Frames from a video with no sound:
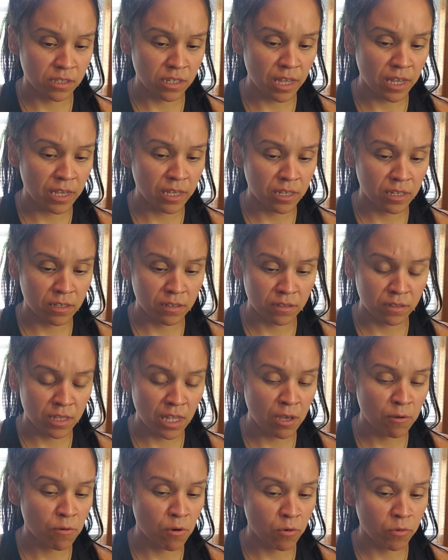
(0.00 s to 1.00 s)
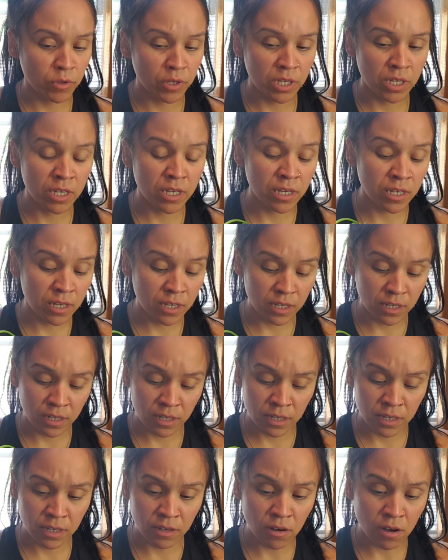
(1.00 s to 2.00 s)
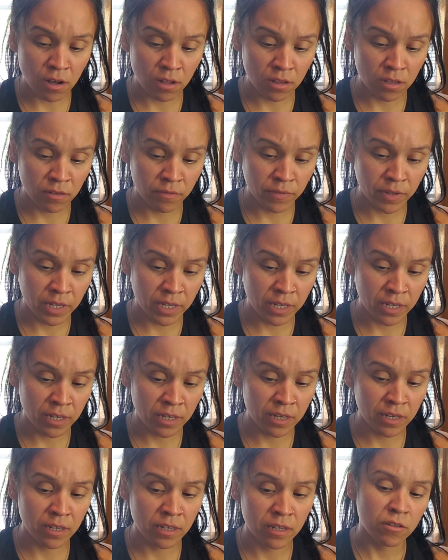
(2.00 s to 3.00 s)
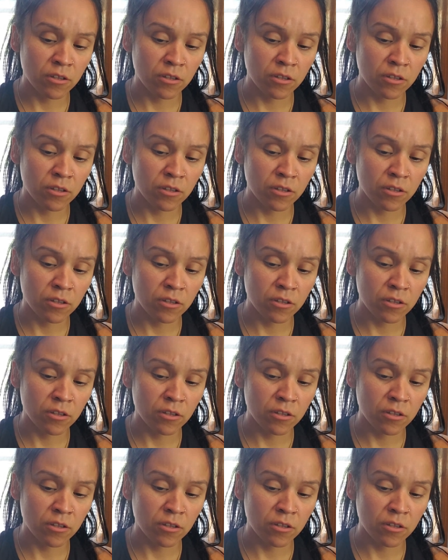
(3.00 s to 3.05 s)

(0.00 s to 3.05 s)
Like, they won't eat all of it,